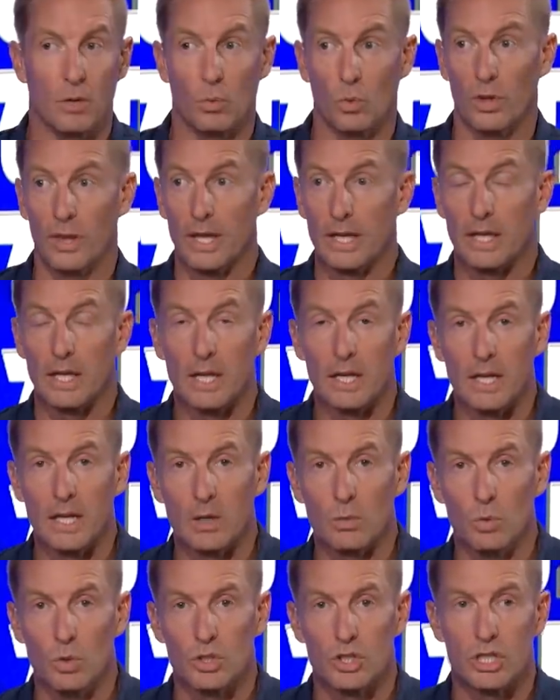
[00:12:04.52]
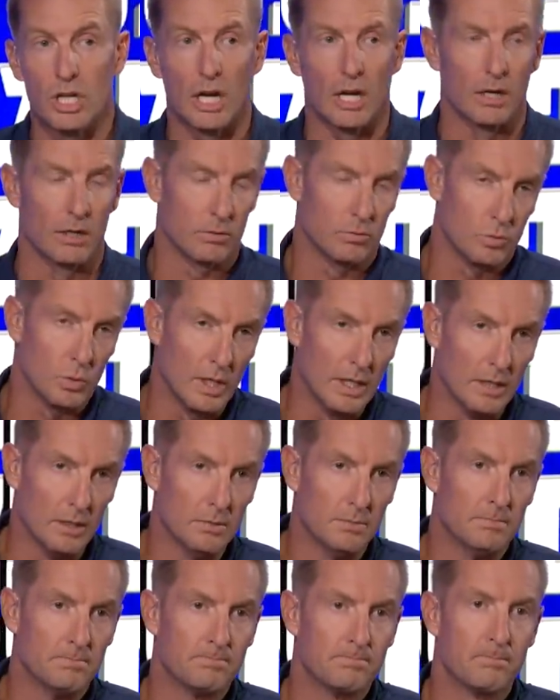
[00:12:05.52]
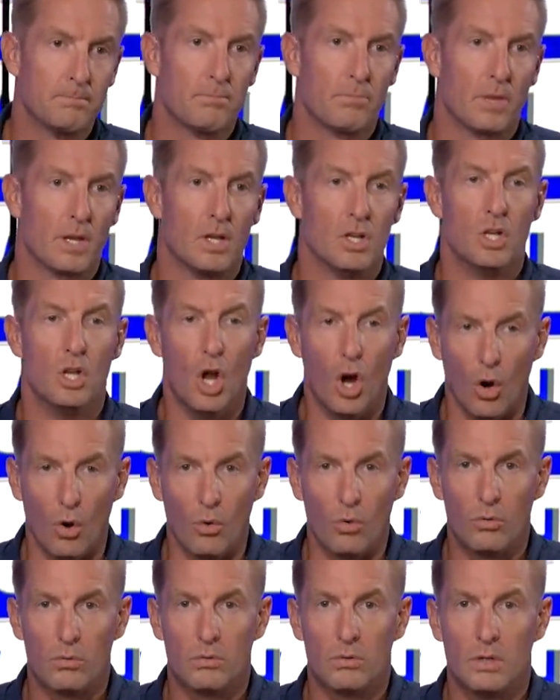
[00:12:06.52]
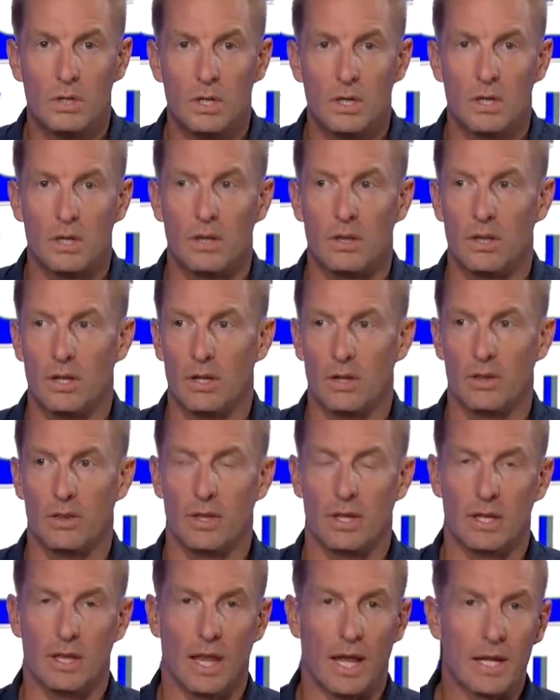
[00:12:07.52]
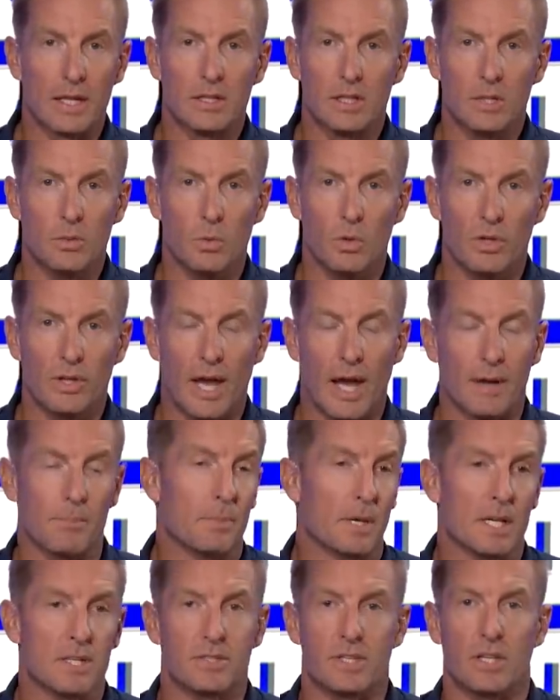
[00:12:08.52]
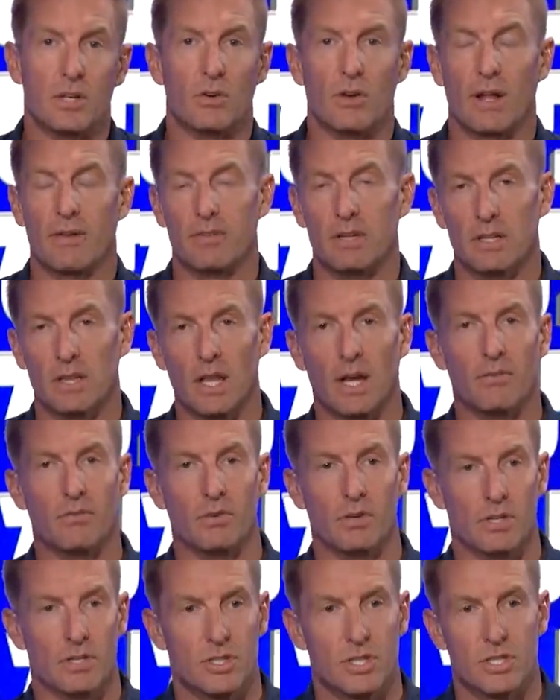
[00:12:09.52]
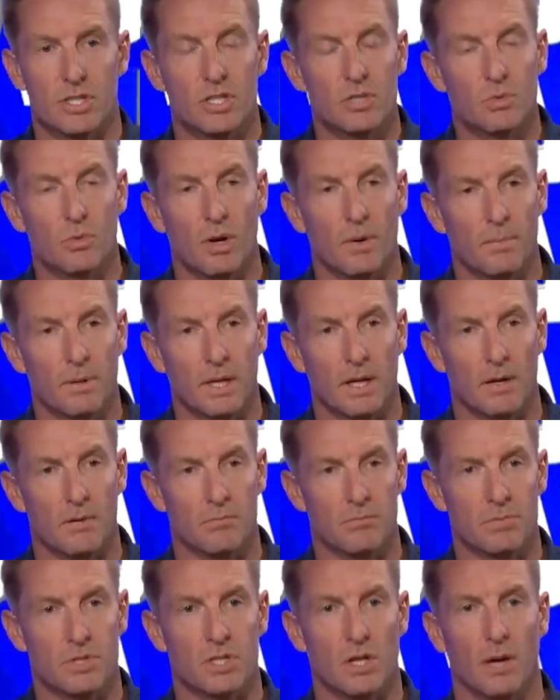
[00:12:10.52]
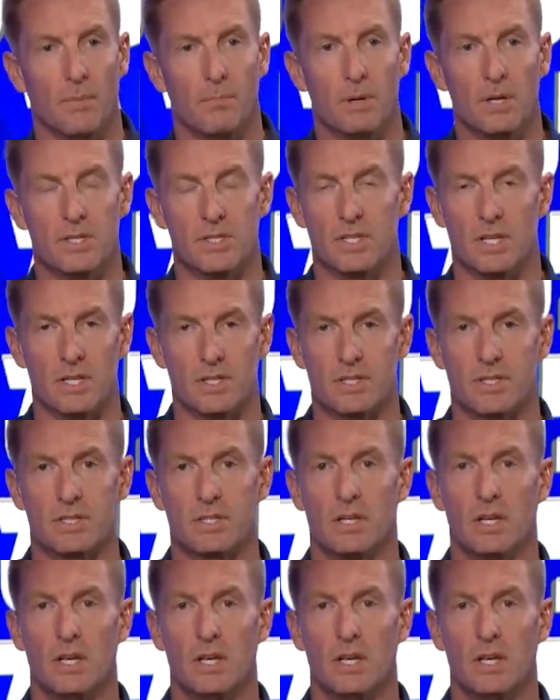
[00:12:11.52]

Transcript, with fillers: Will they get an equal share? Well, no. They likely will not, because they don't have any leverage. This is when it becomes a business